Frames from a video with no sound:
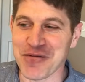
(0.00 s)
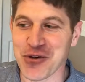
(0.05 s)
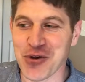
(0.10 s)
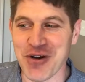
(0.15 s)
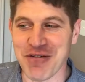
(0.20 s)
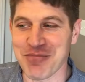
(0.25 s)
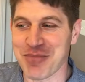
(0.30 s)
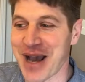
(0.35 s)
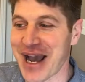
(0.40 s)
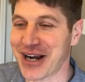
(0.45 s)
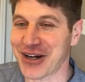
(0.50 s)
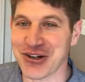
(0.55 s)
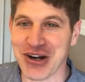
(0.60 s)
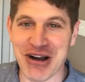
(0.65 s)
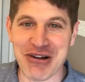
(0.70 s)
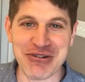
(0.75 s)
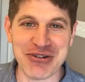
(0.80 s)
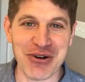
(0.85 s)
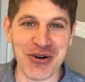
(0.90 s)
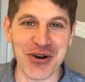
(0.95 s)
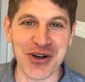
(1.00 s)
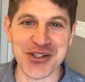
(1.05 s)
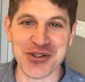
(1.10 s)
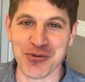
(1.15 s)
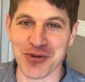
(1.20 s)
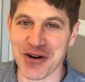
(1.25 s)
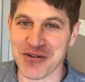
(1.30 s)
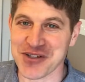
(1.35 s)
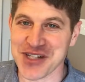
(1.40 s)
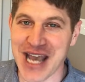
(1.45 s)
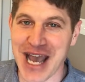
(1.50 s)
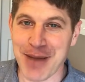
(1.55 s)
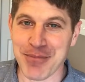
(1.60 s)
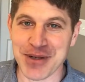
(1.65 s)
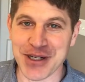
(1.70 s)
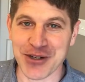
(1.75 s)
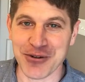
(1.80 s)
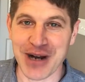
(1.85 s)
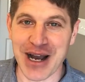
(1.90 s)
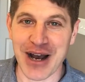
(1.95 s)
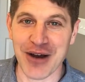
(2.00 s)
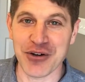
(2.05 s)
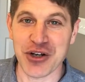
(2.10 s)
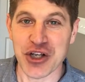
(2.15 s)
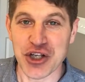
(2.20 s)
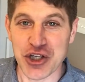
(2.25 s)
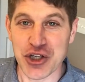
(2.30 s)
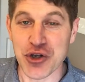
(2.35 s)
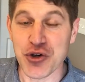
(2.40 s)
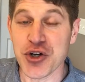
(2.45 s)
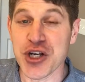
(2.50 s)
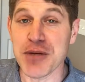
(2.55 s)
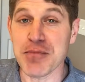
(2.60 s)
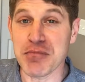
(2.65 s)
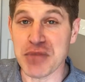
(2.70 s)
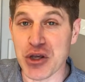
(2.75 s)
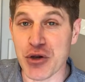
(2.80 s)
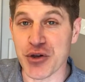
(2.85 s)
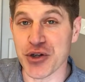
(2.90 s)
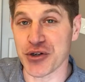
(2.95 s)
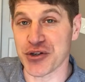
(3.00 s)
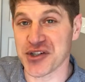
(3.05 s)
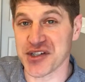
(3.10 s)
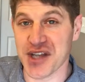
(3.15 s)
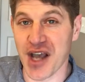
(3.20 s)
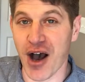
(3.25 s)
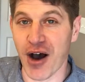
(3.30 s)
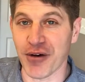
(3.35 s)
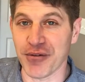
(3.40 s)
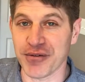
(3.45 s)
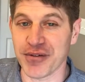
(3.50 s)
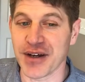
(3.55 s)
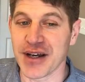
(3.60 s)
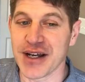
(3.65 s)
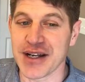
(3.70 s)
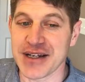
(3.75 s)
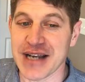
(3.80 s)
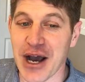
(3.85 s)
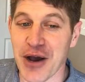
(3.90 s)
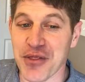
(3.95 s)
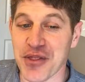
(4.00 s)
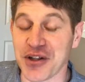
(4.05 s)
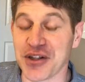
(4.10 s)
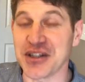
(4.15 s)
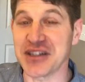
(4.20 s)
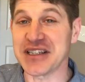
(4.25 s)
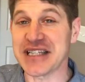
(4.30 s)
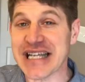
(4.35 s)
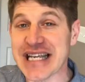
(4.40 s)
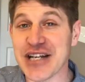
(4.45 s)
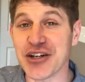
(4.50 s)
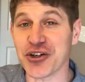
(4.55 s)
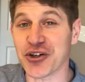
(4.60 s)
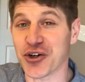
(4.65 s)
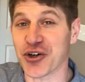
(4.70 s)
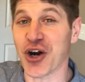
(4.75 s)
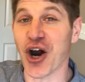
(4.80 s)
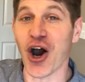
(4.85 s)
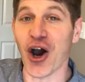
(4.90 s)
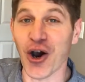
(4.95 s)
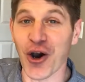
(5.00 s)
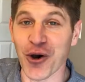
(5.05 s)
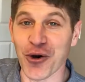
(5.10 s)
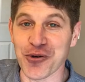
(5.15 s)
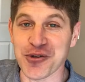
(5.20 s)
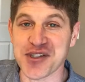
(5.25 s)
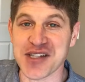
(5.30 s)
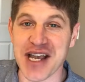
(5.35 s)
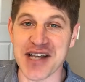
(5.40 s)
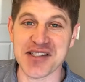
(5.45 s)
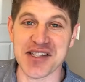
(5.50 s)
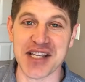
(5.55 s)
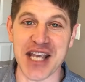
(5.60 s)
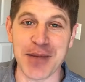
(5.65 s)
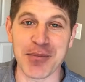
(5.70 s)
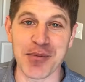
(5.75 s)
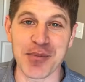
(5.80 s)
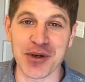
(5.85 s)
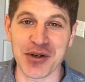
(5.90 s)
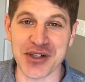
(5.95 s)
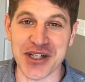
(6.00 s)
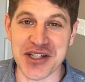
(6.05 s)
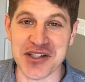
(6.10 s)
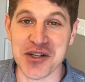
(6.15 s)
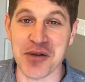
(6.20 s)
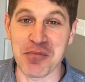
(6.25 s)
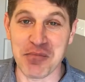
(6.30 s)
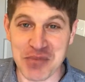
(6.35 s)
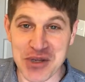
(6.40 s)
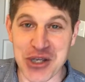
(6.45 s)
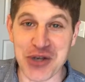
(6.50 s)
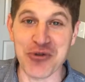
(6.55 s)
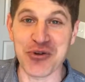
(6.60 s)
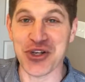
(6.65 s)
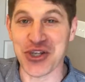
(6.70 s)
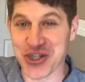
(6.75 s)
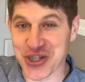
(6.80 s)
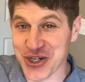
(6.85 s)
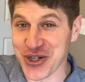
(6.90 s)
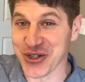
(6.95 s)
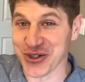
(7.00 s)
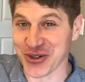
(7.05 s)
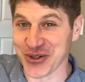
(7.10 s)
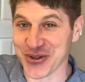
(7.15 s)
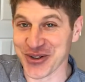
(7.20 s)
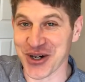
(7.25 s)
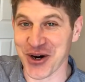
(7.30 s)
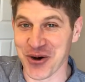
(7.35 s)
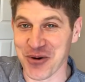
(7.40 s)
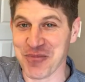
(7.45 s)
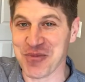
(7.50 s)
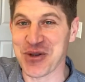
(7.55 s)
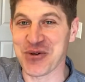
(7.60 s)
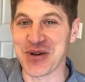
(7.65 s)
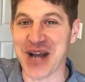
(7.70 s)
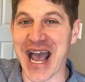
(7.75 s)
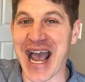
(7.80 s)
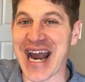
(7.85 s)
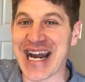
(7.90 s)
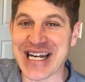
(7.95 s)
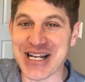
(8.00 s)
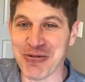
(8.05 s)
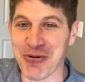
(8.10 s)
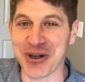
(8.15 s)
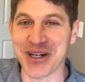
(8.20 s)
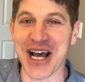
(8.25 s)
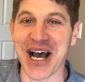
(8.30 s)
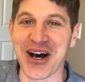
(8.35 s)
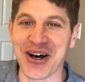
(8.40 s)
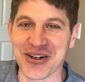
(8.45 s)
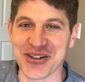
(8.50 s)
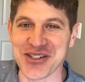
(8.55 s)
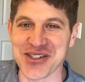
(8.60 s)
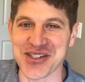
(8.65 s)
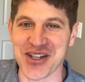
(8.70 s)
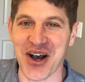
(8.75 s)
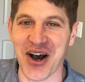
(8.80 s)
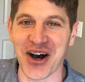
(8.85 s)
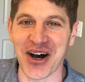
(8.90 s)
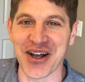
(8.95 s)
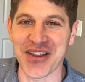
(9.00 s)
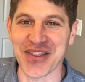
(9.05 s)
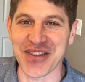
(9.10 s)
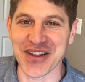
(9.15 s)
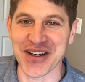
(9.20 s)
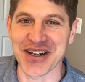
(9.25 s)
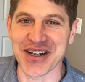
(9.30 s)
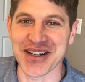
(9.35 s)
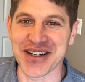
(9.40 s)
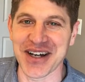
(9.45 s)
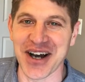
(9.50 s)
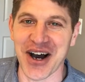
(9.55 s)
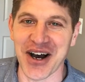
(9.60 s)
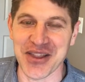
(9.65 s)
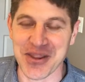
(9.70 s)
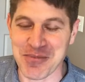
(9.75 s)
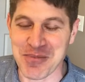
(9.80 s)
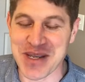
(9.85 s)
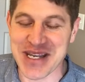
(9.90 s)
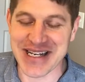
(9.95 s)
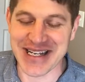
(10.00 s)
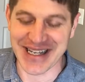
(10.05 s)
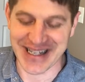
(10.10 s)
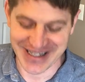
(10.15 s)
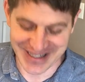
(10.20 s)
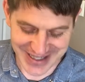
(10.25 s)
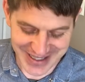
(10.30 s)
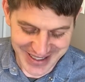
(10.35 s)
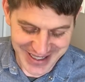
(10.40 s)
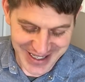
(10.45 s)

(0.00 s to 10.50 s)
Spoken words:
you have background noise or whatever's happening around, you can mute yourself. Now, the leader or host has the capability to mute you or mute anyone else on the meeting.